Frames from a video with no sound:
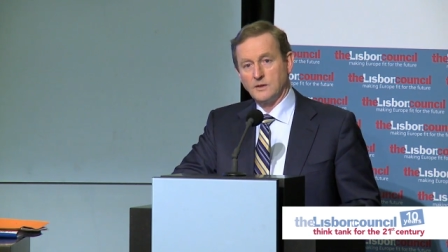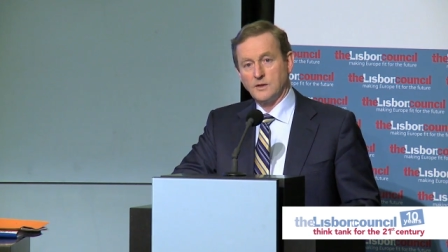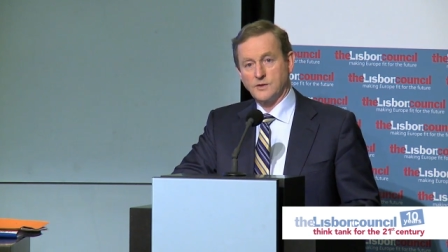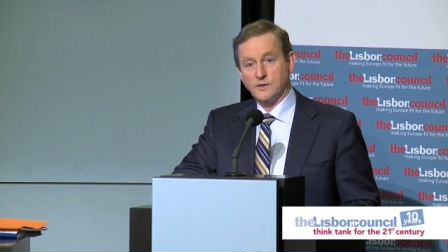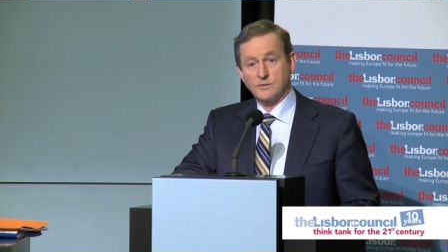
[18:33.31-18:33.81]

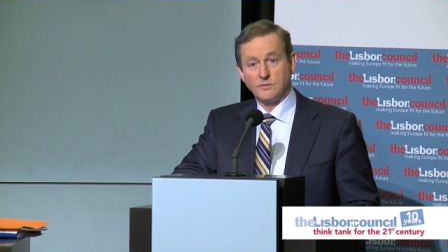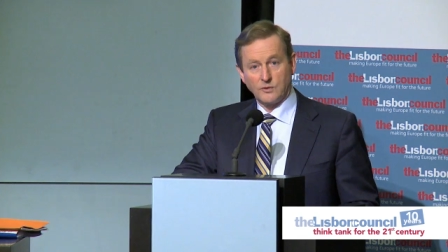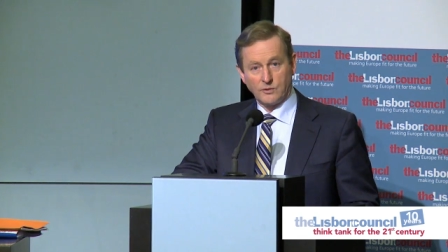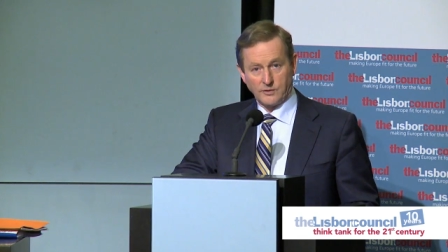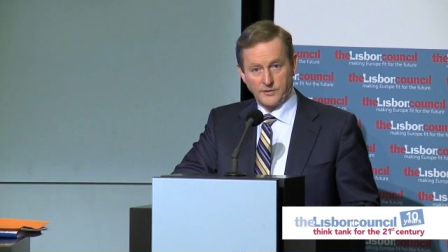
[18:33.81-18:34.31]
This is
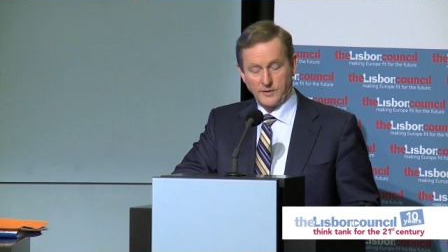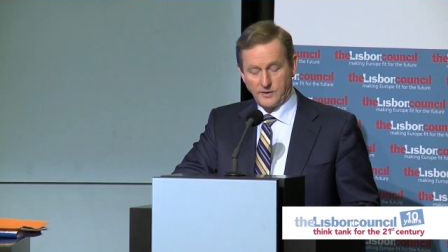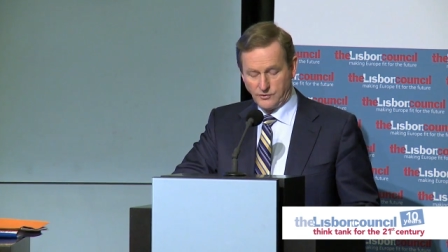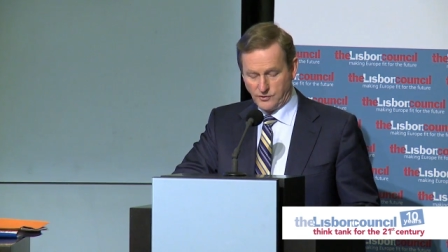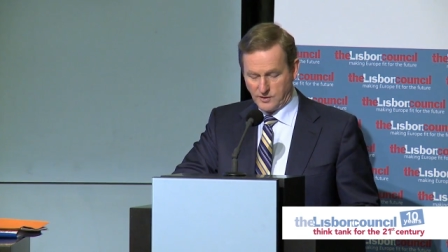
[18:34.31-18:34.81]
more than
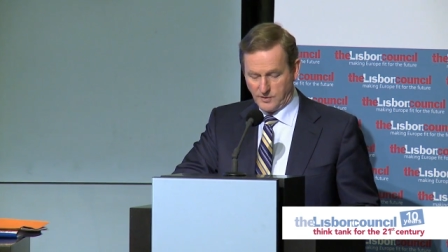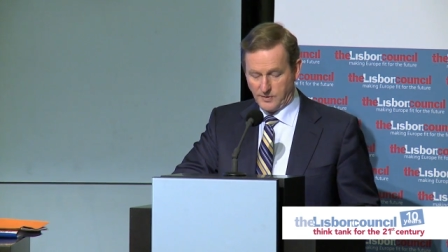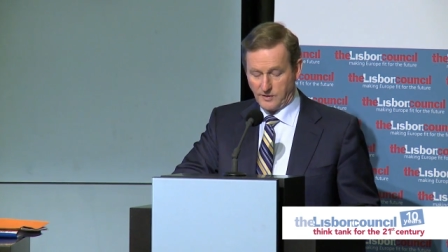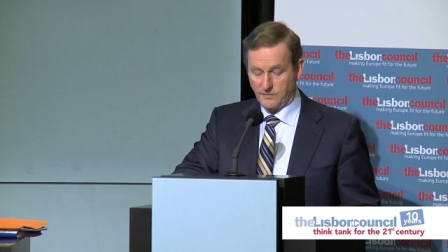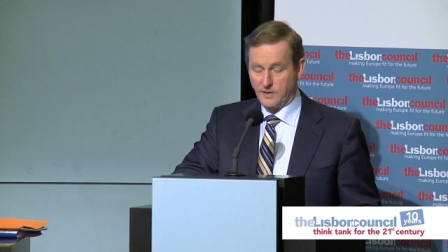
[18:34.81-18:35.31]
the
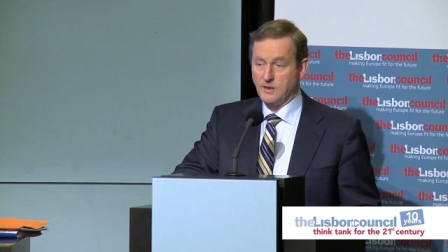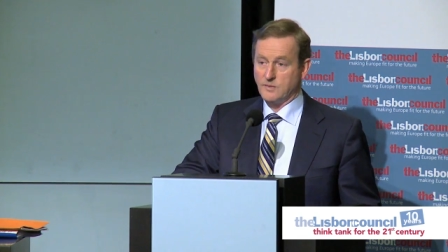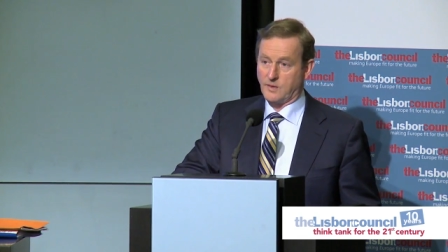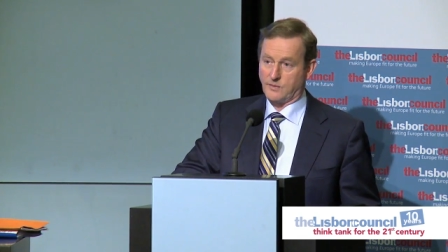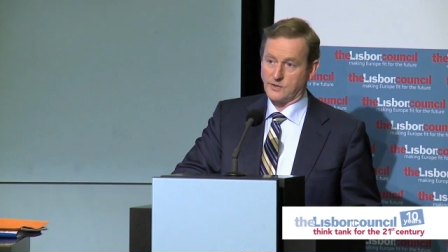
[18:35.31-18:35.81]
GDP of many
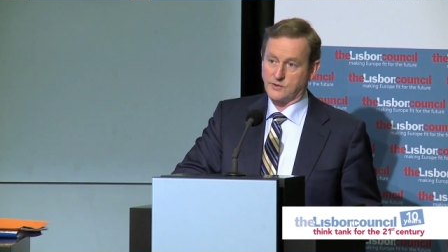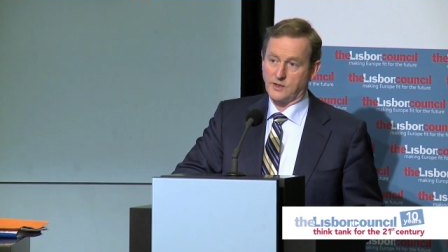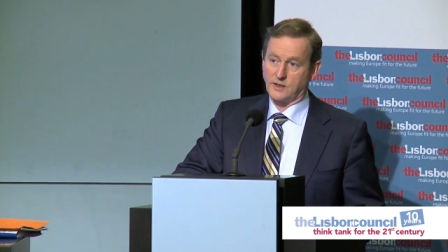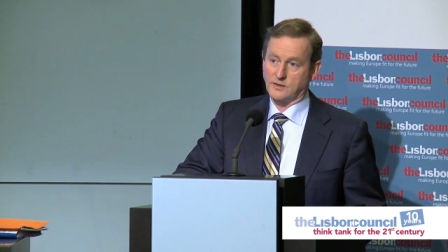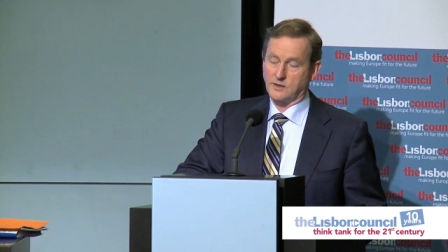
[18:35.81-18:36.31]
member
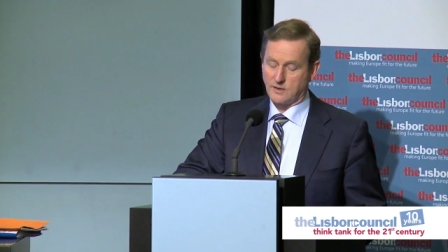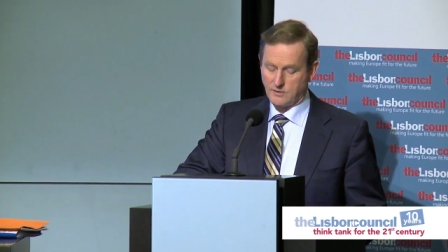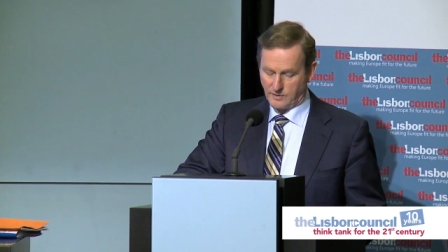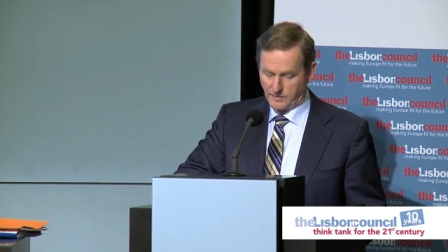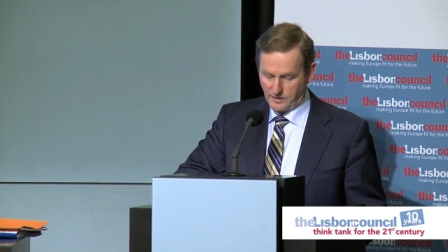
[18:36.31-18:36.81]
states,
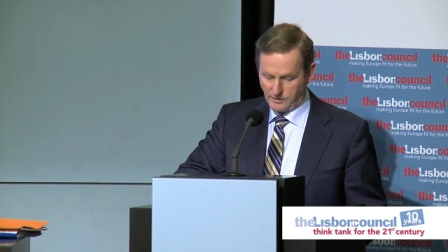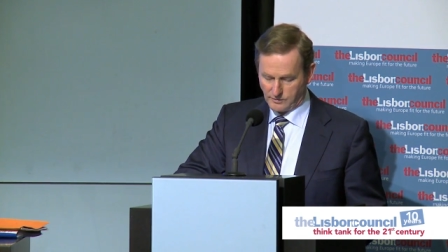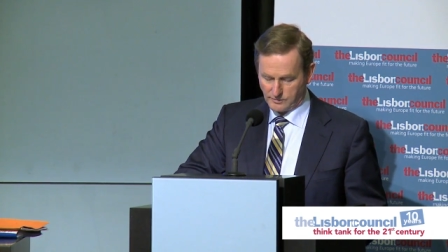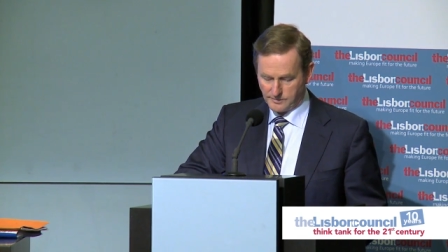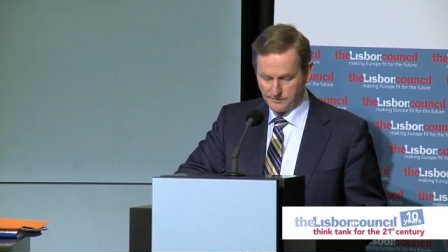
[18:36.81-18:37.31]
including my
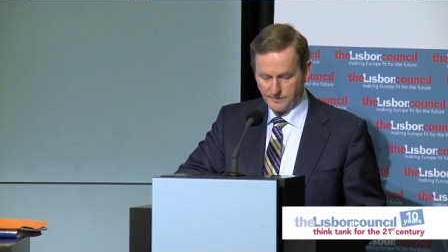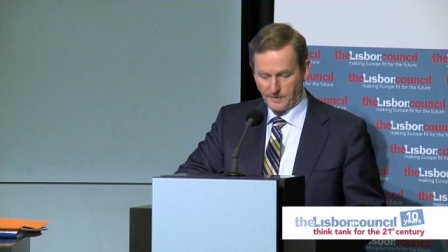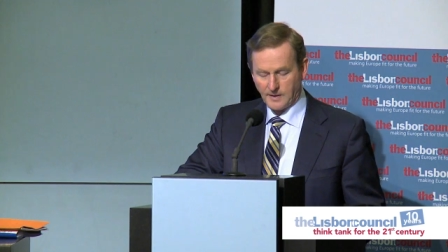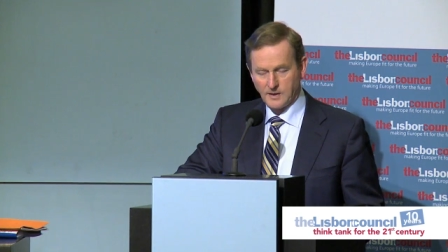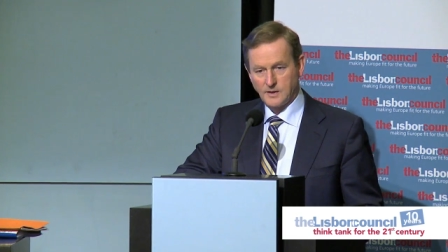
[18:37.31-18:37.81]
own.
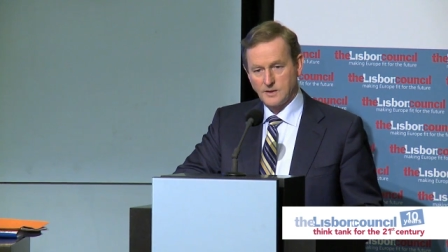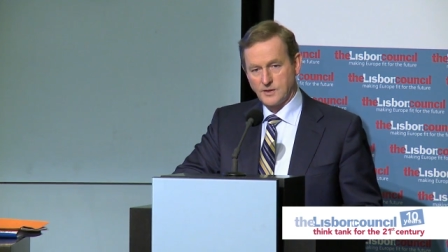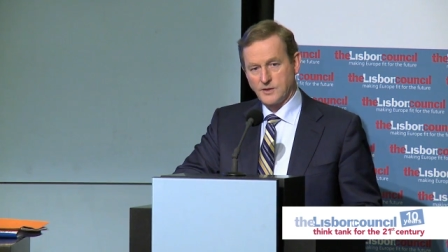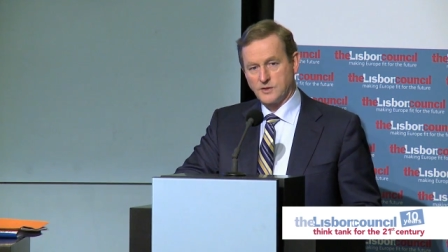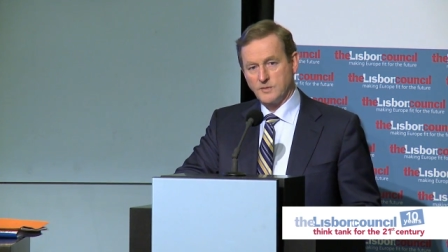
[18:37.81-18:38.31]

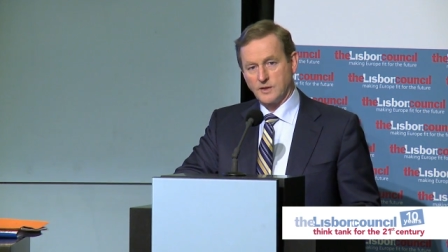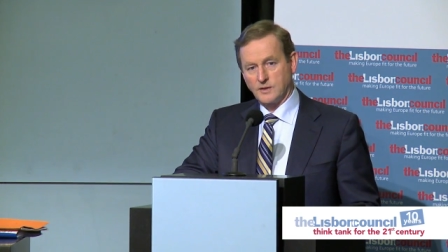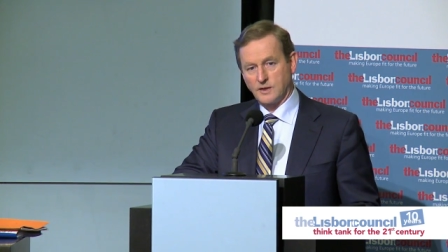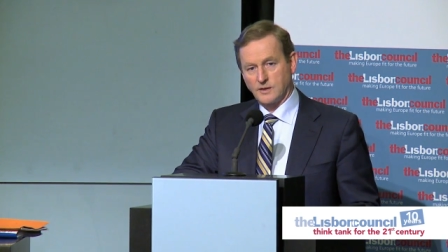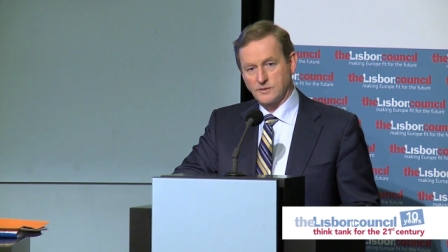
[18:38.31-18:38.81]
It's
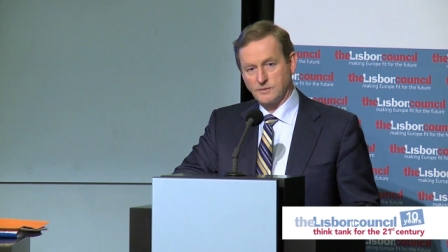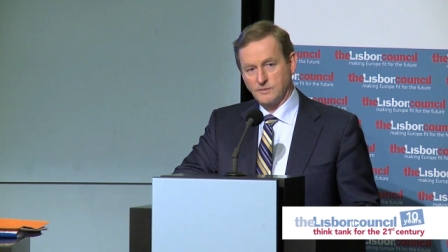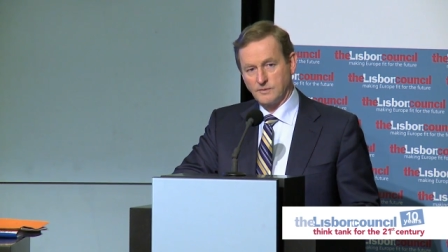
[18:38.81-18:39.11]
estimated that,